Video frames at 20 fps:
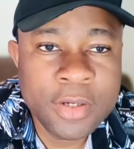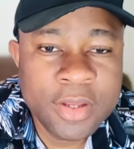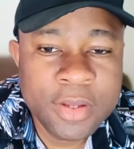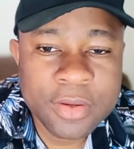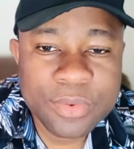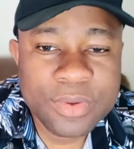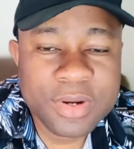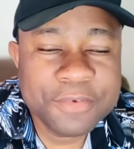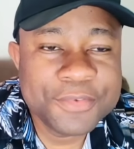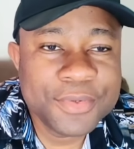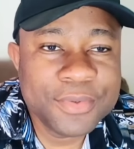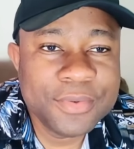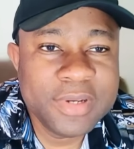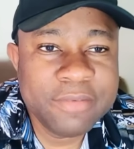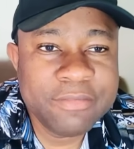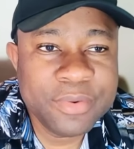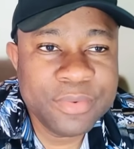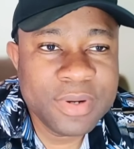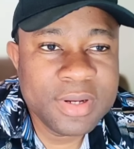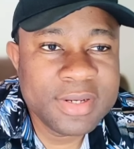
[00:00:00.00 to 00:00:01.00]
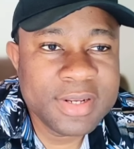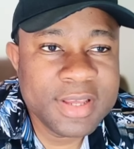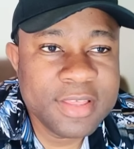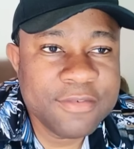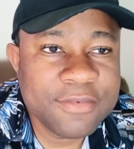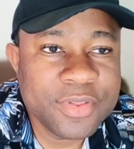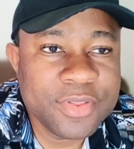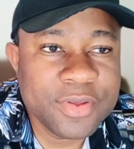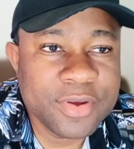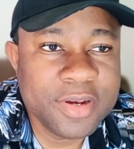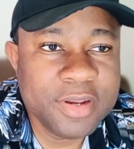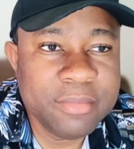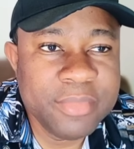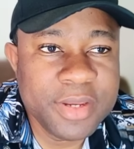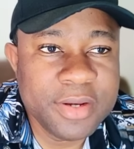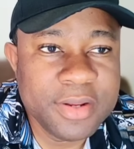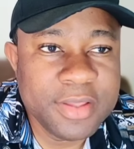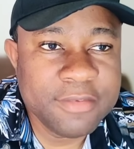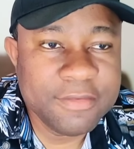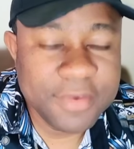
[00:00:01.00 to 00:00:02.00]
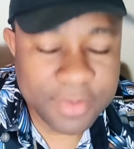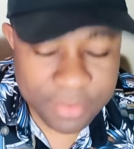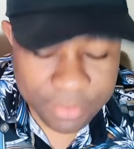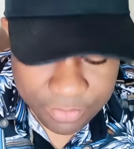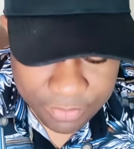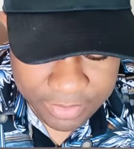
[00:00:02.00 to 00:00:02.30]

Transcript: Good afternoon, everyone. Thanks for joining me in this video.